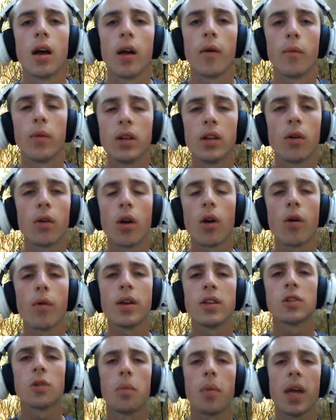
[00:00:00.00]
And we don't
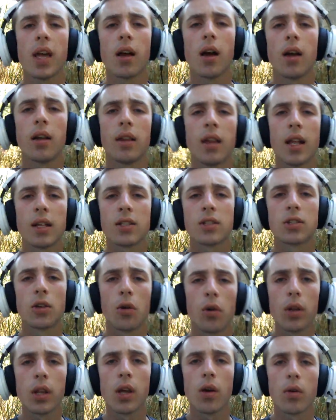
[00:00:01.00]
always obey God, and that's
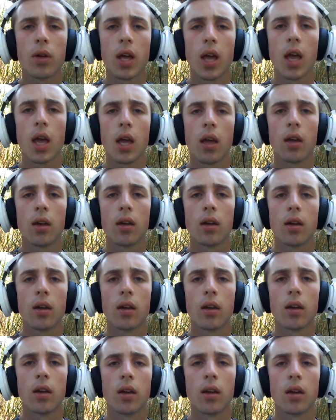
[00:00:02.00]
totally okay.
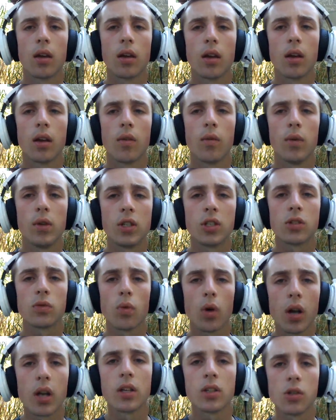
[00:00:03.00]
We just
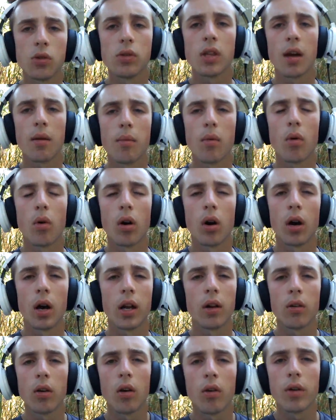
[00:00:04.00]
want to do that more.
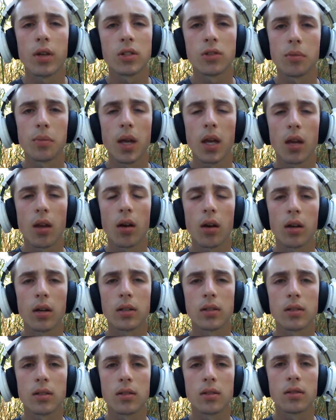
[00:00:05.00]
I don't always obey God,
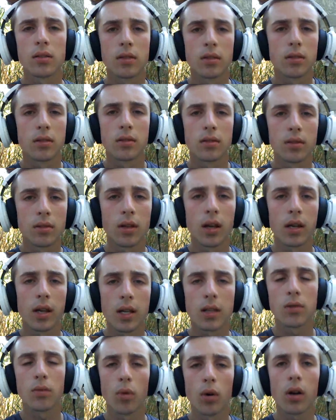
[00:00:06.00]
and I
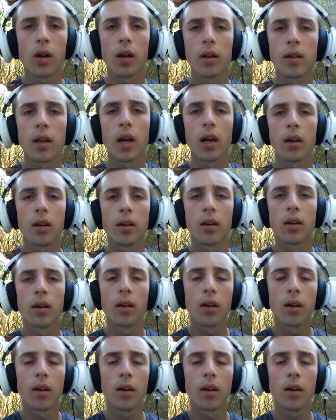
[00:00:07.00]
need to work on that.